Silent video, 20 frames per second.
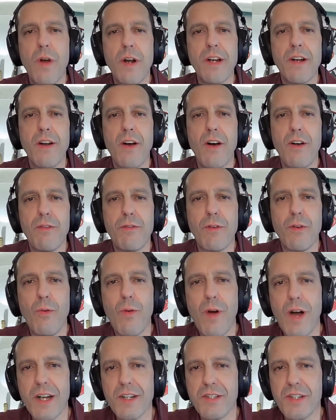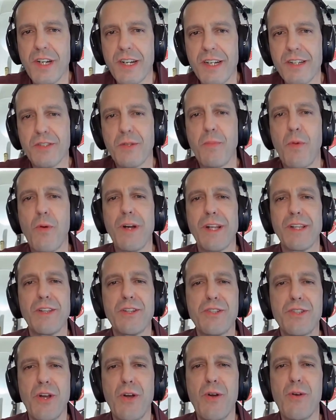and all for watching, supporting the
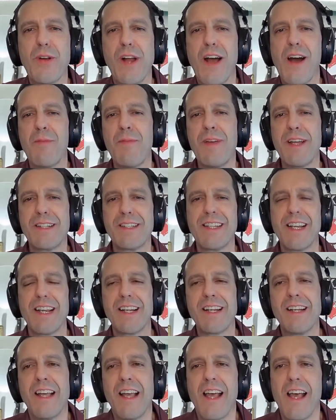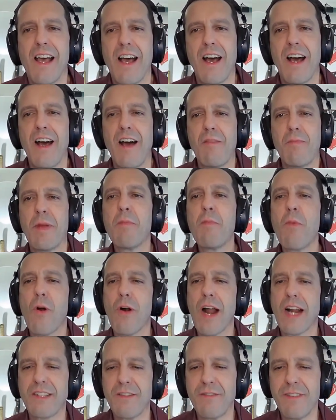show, commenting. I've been more
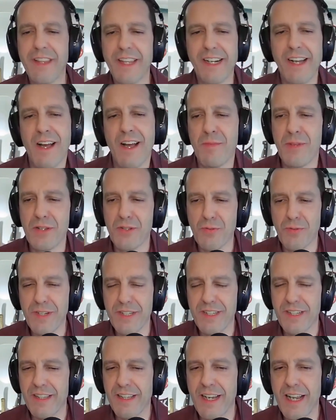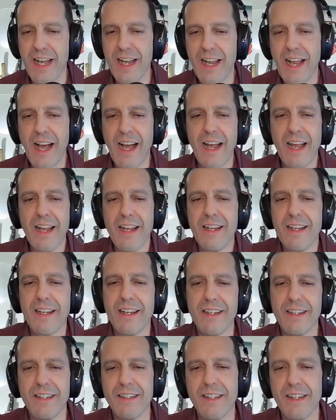active in the comments recently.
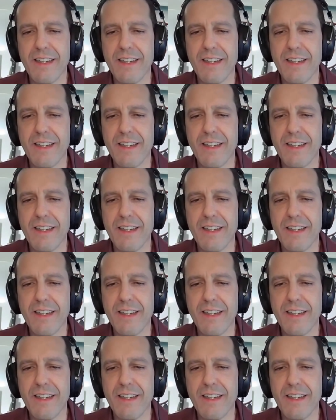I